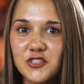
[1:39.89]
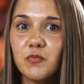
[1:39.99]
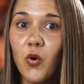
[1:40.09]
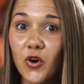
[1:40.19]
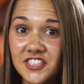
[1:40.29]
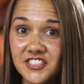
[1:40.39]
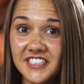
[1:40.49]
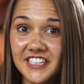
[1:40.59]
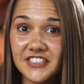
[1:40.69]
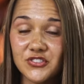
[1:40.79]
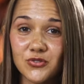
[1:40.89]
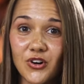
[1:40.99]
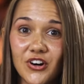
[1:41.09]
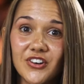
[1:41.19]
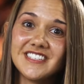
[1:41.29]
course, portion
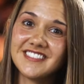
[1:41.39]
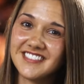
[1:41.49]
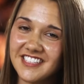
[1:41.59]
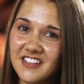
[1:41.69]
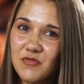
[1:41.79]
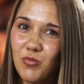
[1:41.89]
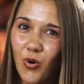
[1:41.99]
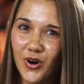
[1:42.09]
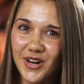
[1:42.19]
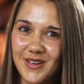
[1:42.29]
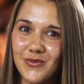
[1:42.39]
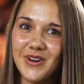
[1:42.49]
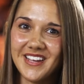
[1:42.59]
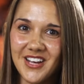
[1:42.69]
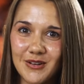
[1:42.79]
control is still important when
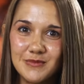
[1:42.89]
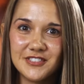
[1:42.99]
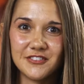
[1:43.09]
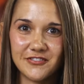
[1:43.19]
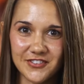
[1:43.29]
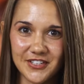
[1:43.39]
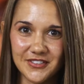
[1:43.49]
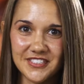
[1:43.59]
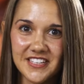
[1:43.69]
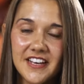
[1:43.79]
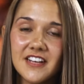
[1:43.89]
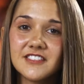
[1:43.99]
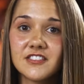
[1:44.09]
it comes to fruit. A